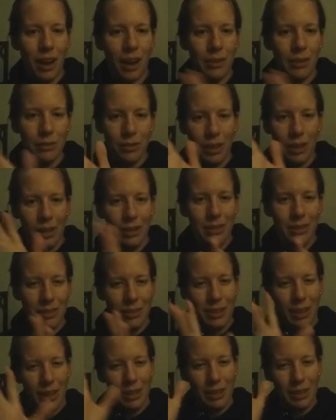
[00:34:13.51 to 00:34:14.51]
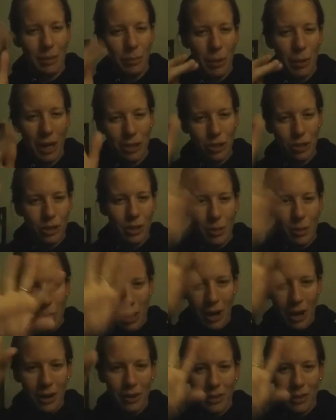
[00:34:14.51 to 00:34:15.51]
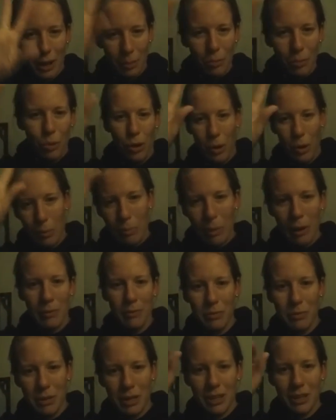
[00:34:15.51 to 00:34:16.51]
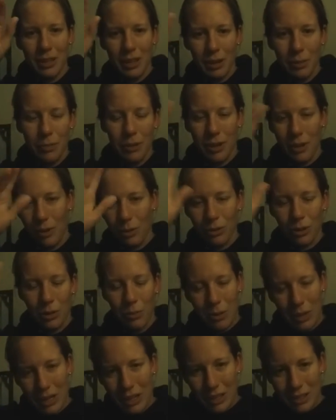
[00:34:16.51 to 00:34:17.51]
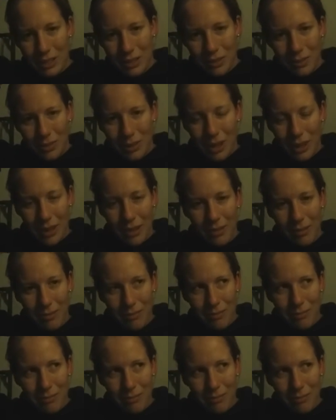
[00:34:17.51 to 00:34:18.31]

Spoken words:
I imagine them kind of like more above me, like only because of like